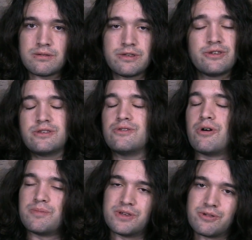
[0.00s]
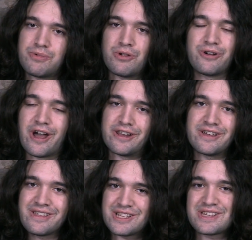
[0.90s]
You, you want to be below
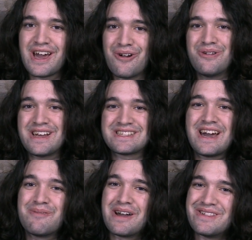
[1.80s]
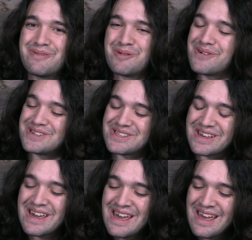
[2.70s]
90. That's kind of that's kind of my limit
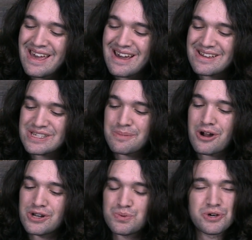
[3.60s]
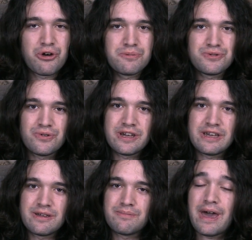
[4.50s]
personally. Uh, some cards will go up to
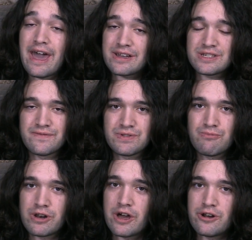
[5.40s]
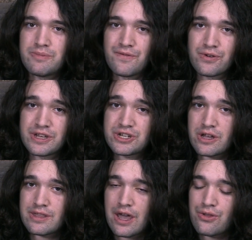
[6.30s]
a max of 100 before they
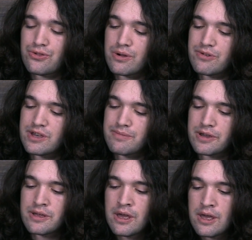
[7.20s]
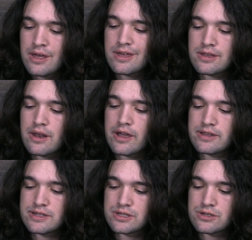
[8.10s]
shut down thermally, but
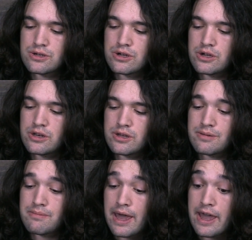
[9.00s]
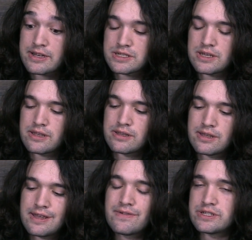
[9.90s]
90 is a good max, and
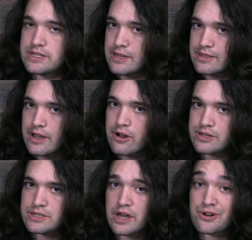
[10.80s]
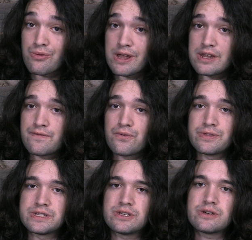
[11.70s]
even sitting there is not great for
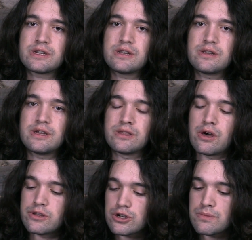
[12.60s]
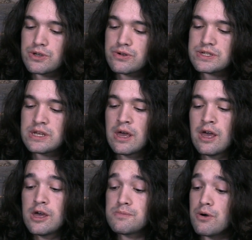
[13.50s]
the silicon and long-term use.
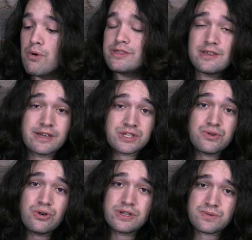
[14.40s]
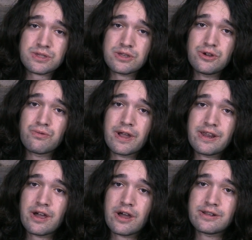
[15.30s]
But one thing that's cool is with the new
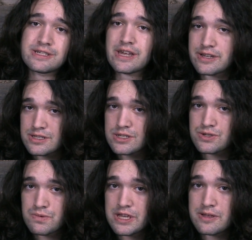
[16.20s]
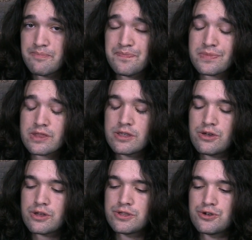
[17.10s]
Radeon settings suite,
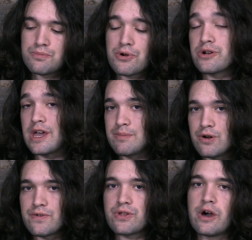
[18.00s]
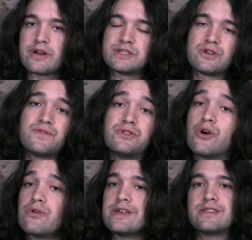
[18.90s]
you can do per game overclocking. So if you
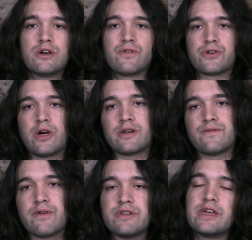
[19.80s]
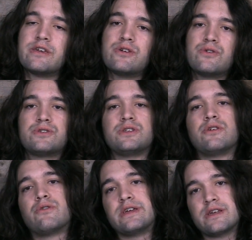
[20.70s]
don't need the overclocking for everyday use, you
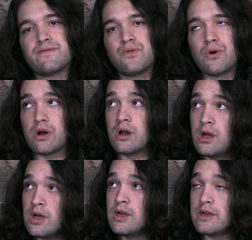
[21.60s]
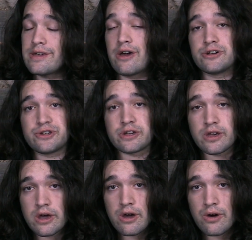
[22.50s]
don't need it for Counter-Strike
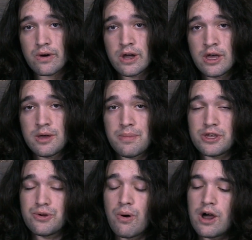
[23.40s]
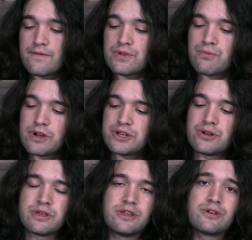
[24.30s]
Go, but you want it for The
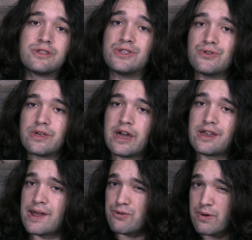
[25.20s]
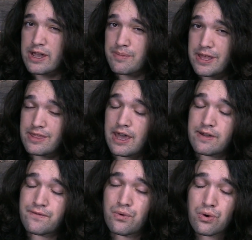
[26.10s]
Witcher, then you can do that. And I would recommend
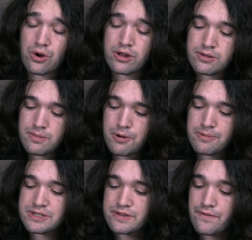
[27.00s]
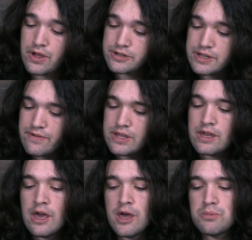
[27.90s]
that for purposes of
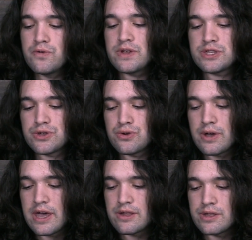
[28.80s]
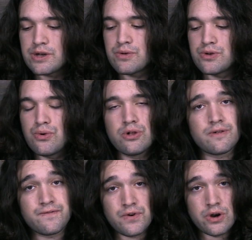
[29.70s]
longevity. Moving to a liquid cooler
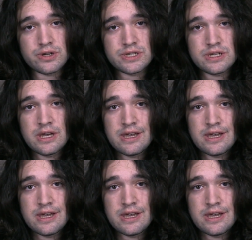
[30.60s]
first